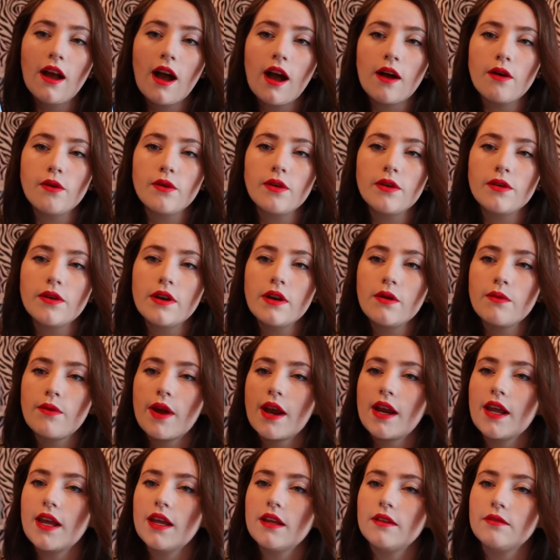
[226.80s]
I've already
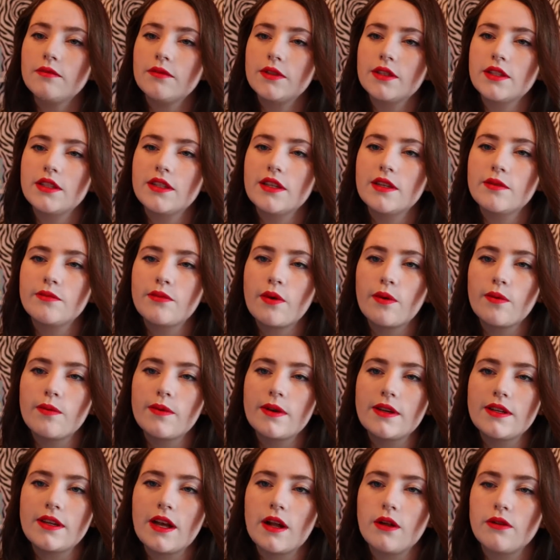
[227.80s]
read it, which you can
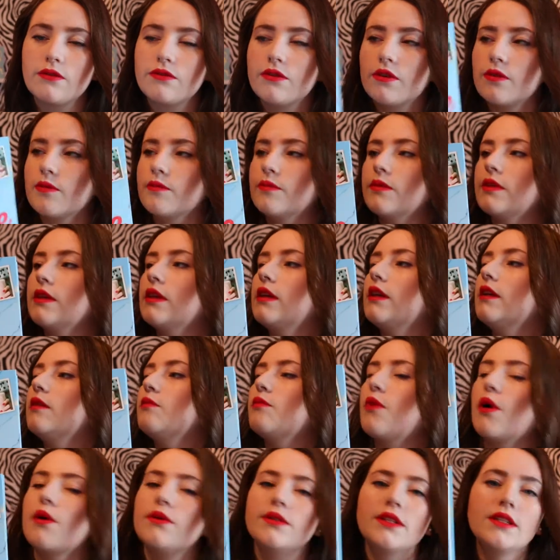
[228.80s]
probably tell from the
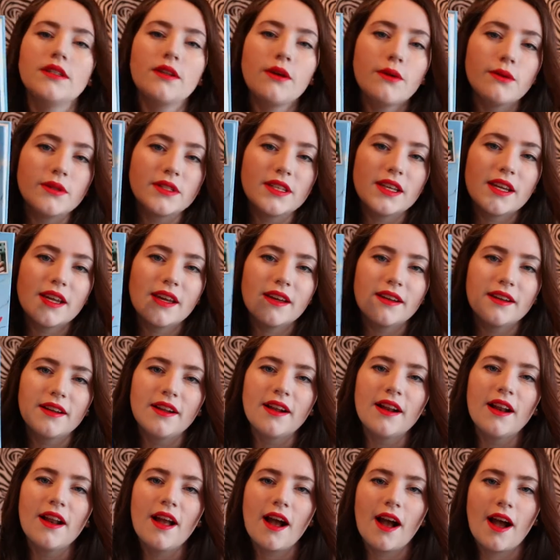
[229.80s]
post-it notes in it,
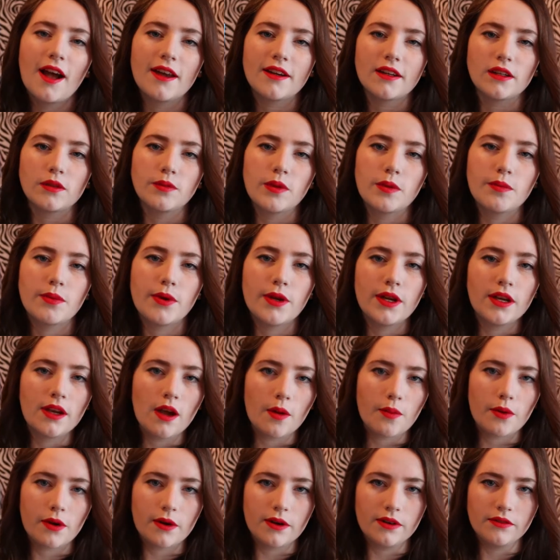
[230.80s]
and I'll be putting
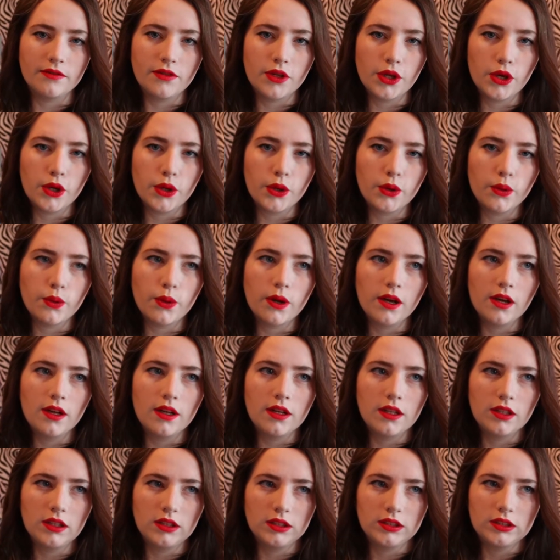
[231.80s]
up a review
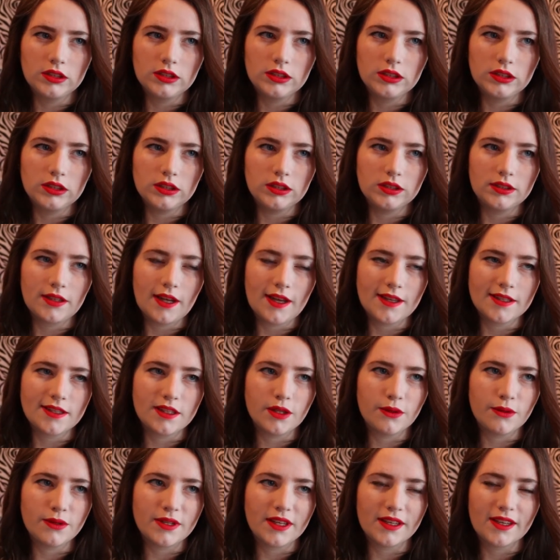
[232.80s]
as
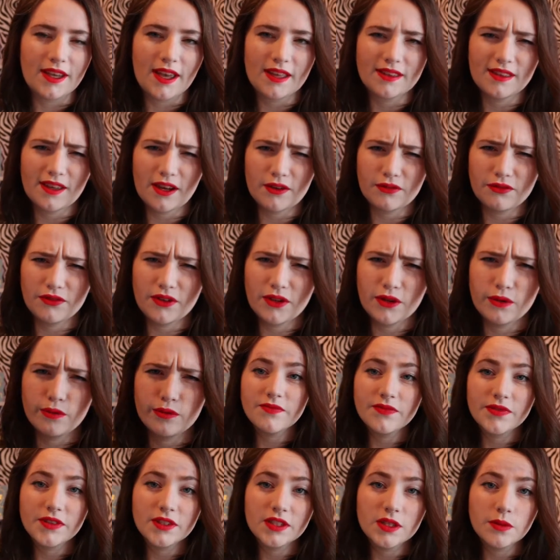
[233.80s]
soon as I get that film.
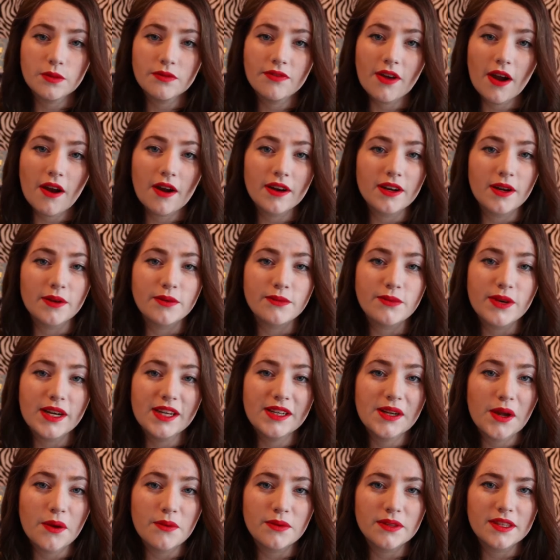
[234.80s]
To be fair, I don't
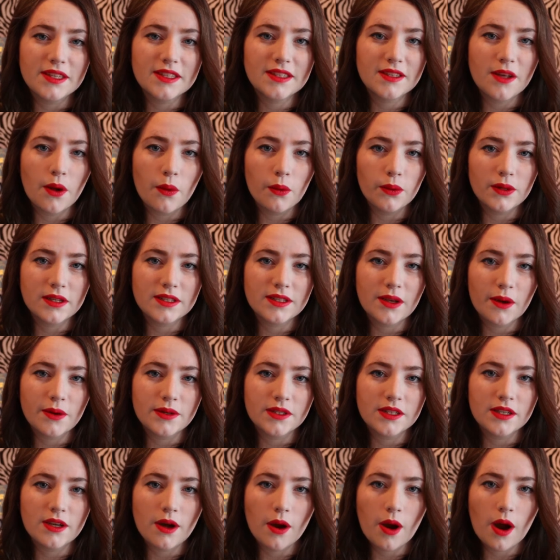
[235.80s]
really know when this haul is
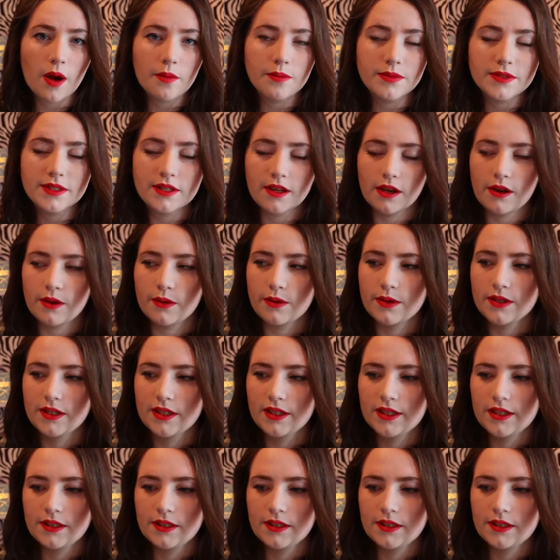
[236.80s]
going to go up, so